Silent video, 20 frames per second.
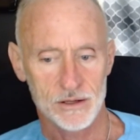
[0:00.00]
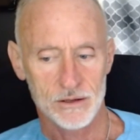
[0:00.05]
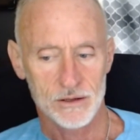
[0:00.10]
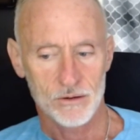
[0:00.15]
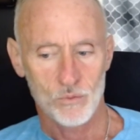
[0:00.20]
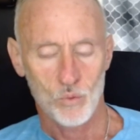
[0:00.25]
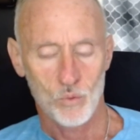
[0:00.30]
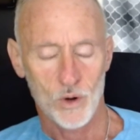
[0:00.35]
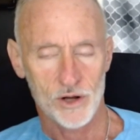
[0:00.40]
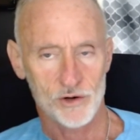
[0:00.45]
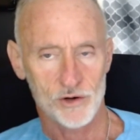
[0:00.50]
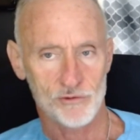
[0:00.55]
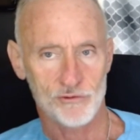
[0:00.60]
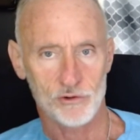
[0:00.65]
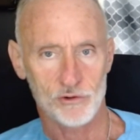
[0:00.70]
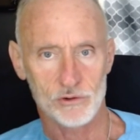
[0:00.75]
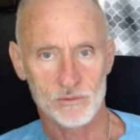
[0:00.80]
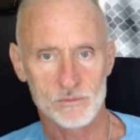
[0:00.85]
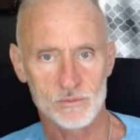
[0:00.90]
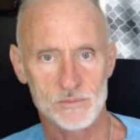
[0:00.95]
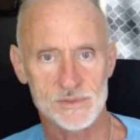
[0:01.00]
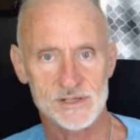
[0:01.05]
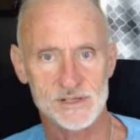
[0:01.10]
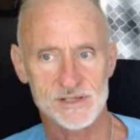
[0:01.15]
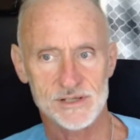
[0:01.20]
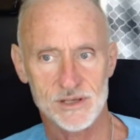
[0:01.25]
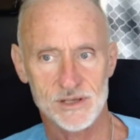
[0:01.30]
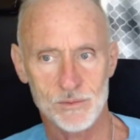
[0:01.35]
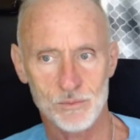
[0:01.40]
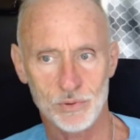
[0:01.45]
Wonderful.
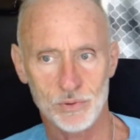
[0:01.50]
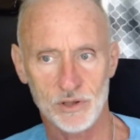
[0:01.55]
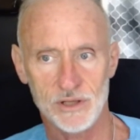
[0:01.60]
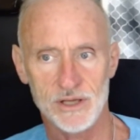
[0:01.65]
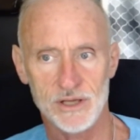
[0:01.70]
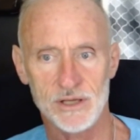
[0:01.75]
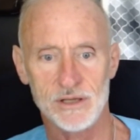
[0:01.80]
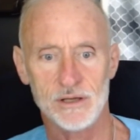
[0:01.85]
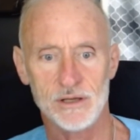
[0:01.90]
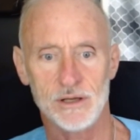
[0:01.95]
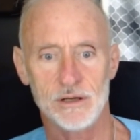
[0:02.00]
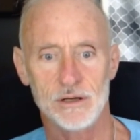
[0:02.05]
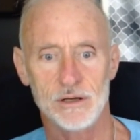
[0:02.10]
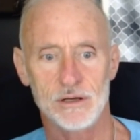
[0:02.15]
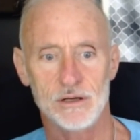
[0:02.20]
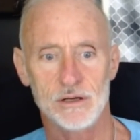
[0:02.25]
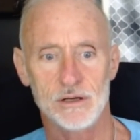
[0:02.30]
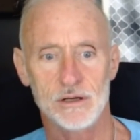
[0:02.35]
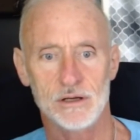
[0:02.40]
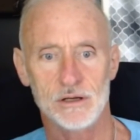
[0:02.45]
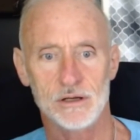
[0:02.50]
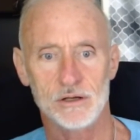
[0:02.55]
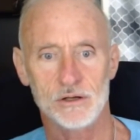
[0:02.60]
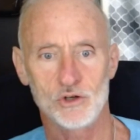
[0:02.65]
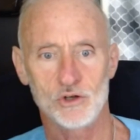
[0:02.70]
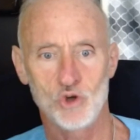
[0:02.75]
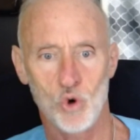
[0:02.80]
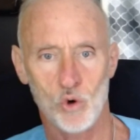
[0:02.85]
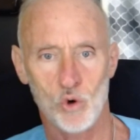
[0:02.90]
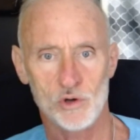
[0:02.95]
Simply
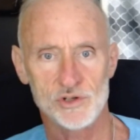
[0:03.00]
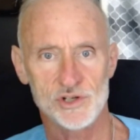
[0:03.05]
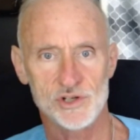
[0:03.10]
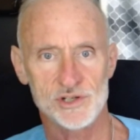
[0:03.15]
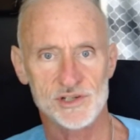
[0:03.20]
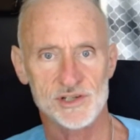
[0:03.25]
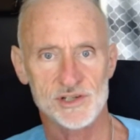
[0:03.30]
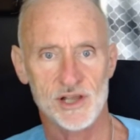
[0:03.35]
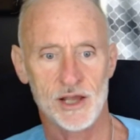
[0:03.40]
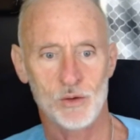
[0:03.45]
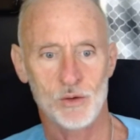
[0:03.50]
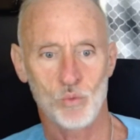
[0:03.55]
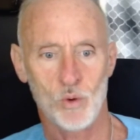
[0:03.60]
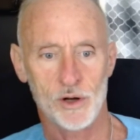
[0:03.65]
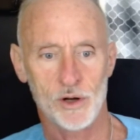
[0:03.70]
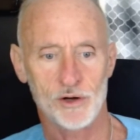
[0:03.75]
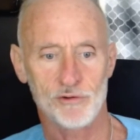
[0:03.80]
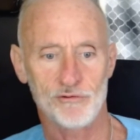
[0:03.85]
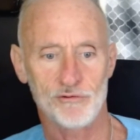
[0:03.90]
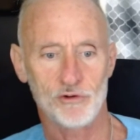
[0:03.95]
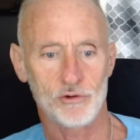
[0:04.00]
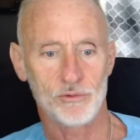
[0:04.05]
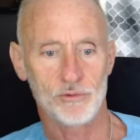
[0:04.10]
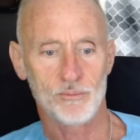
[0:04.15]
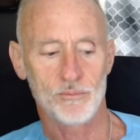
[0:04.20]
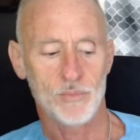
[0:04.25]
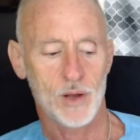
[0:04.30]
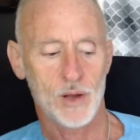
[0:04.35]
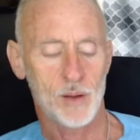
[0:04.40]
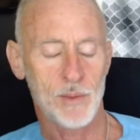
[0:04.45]
gorgeous and wonderful.
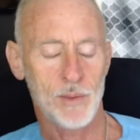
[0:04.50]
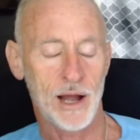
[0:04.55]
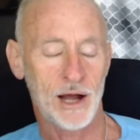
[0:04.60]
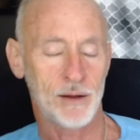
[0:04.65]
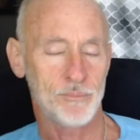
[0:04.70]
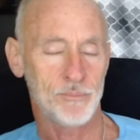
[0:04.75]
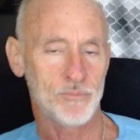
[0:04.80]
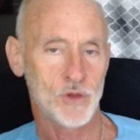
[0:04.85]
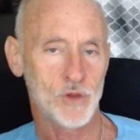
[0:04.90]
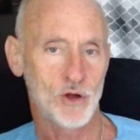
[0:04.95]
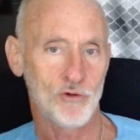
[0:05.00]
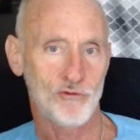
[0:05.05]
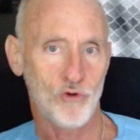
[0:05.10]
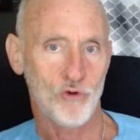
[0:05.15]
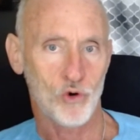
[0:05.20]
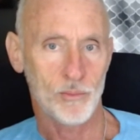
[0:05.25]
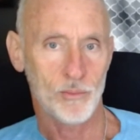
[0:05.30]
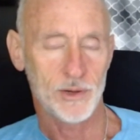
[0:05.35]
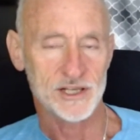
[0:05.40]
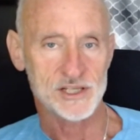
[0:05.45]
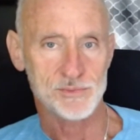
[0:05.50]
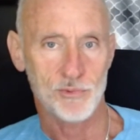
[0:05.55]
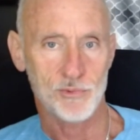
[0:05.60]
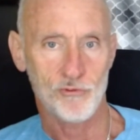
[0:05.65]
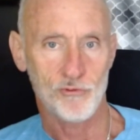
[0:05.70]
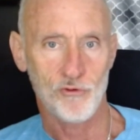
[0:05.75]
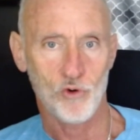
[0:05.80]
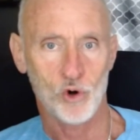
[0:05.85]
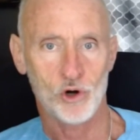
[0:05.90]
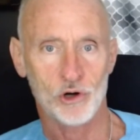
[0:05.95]
About 4 months
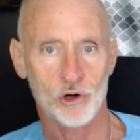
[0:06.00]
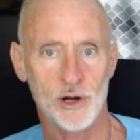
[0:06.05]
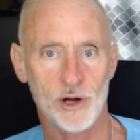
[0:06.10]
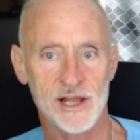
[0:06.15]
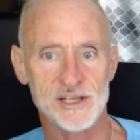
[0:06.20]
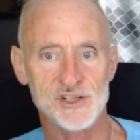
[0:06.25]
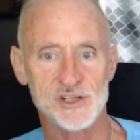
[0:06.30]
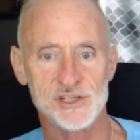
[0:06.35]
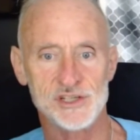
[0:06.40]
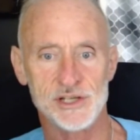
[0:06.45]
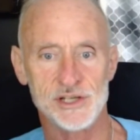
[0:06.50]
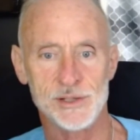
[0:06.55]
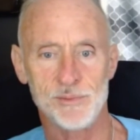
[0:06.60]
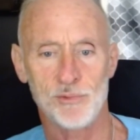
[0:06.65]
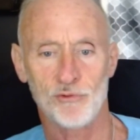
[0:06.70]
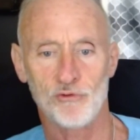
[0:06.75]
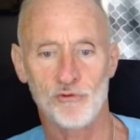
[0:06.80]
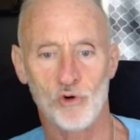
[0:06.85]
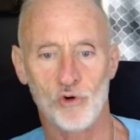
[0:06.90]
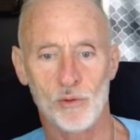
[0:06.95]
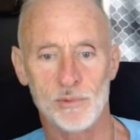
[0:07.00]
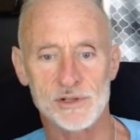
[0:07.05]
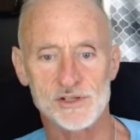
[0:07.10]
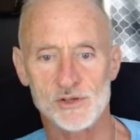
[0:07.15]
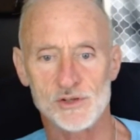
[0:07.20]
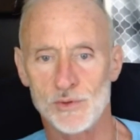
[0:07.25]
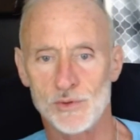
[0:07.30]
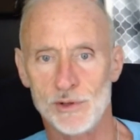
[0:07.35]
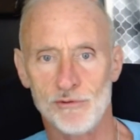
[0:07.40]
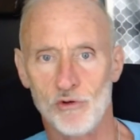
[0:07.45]
before her AGT performance,
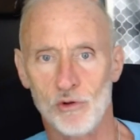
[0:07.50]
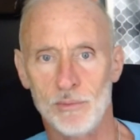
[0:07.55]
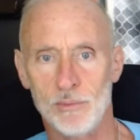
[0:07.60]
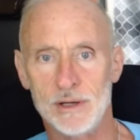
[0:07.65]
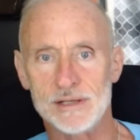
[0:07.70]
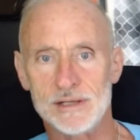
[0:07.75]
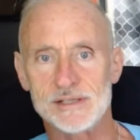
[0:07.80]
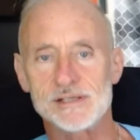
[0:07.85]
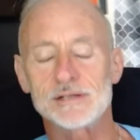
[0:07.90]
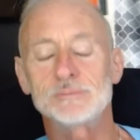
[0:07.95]
3 or 4 months.